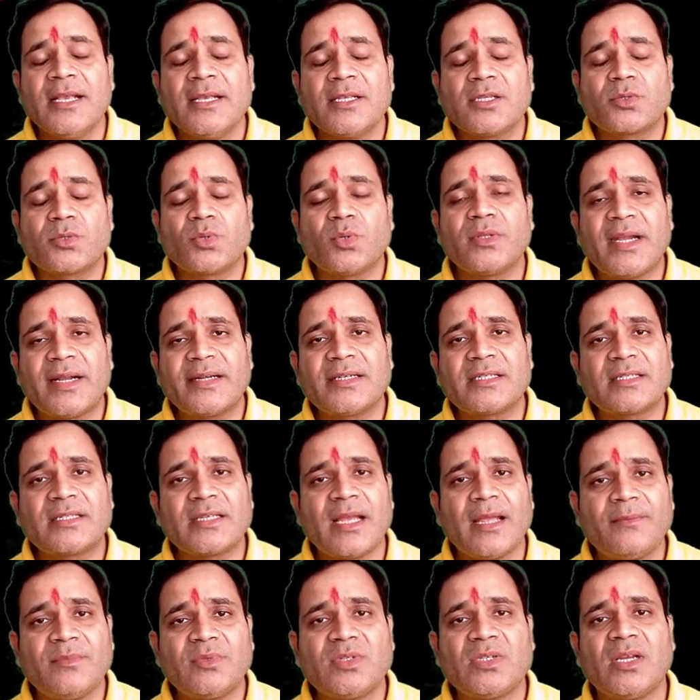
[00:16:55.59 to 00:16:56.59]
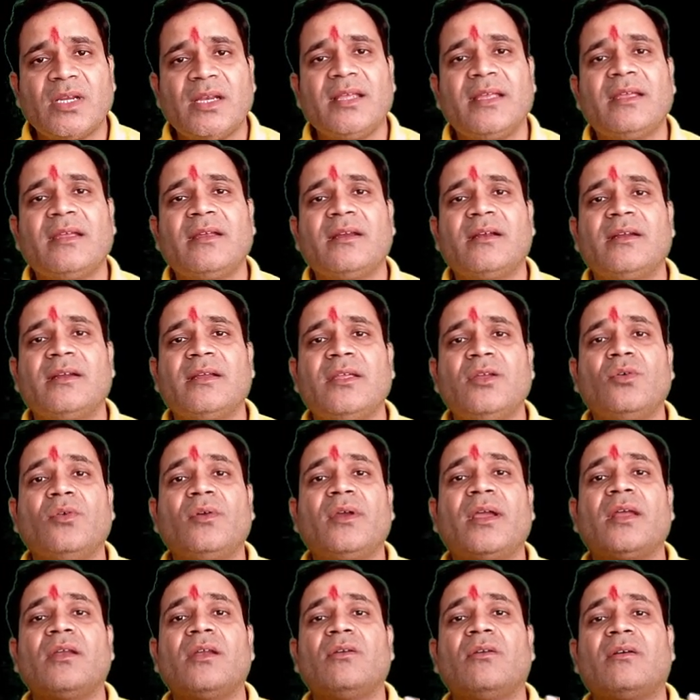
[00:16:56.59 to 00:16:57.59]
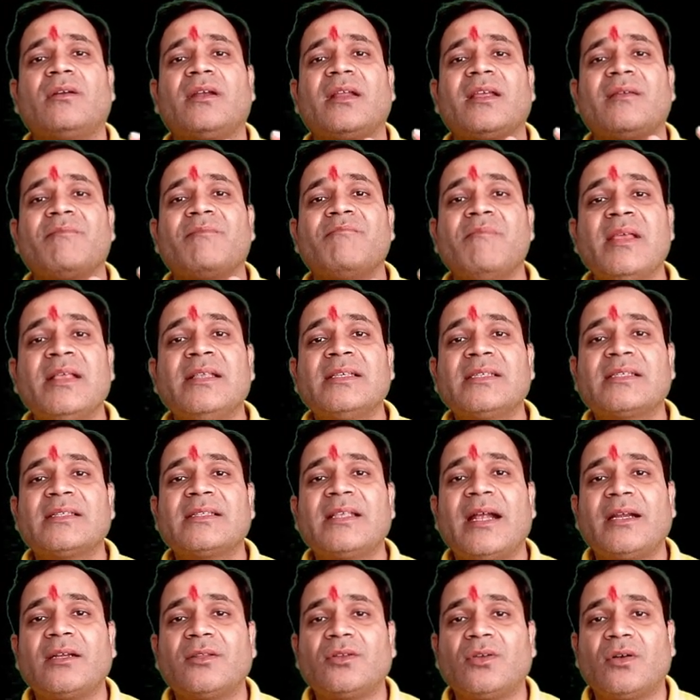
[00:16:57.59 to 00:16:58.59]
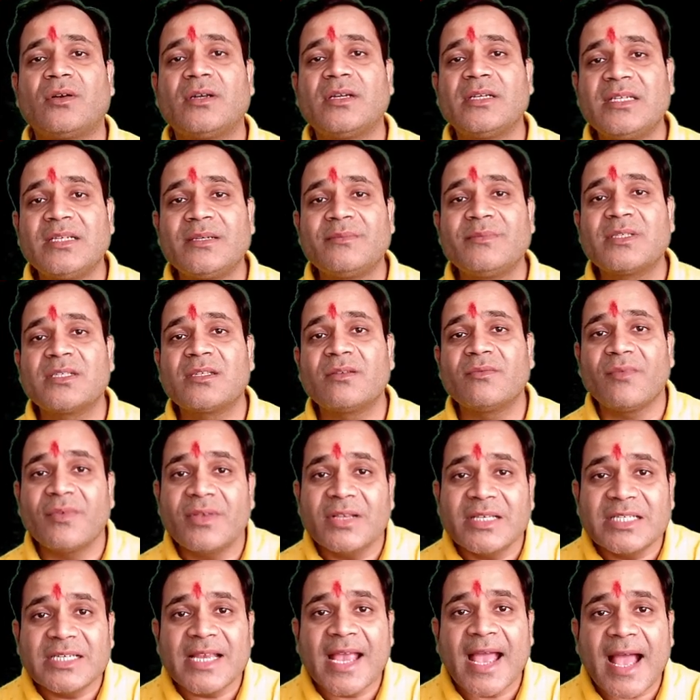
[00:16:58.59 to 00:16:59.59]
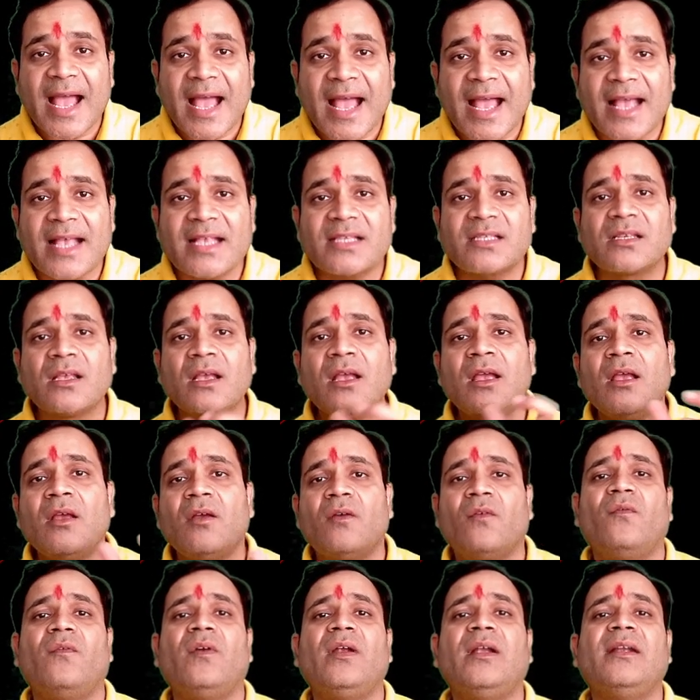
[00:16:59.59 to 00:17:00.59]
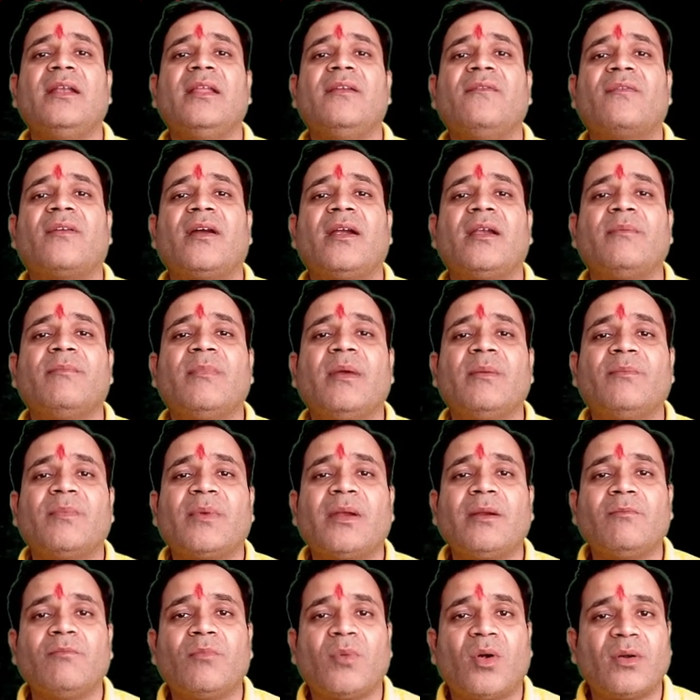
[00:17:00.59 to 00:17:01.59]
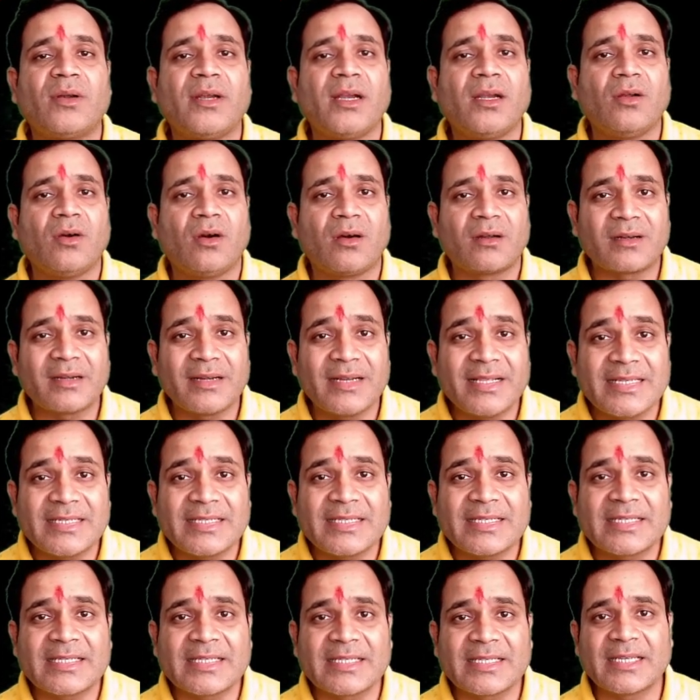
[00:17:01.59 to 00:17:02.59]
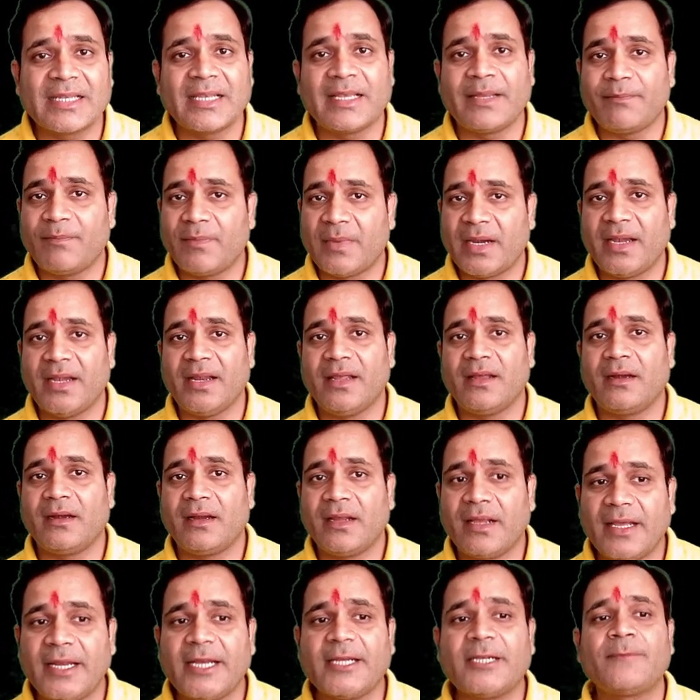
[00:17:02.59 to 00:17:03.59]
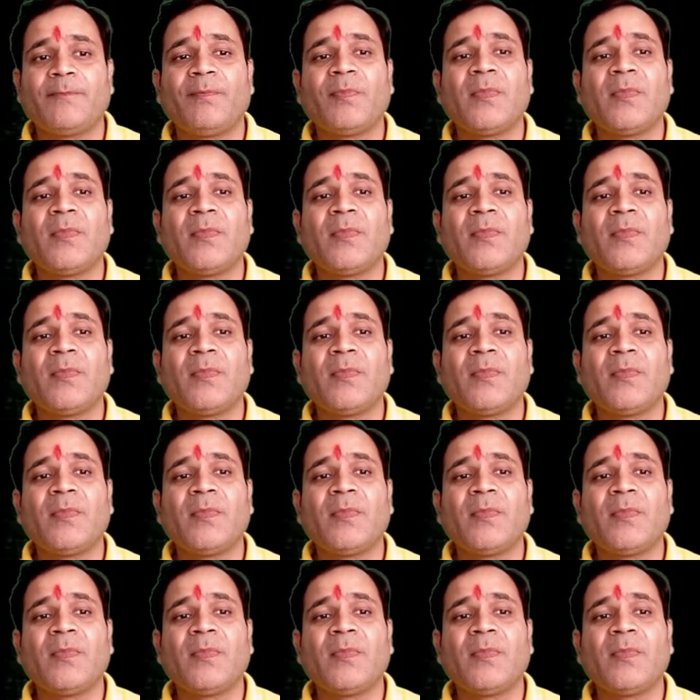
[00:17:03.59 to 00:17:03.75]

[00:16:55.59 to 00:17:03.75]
So that's I'm telling here eukaryotic means that the organisms which has well defined membrane bonded organelles, my dear. Correct?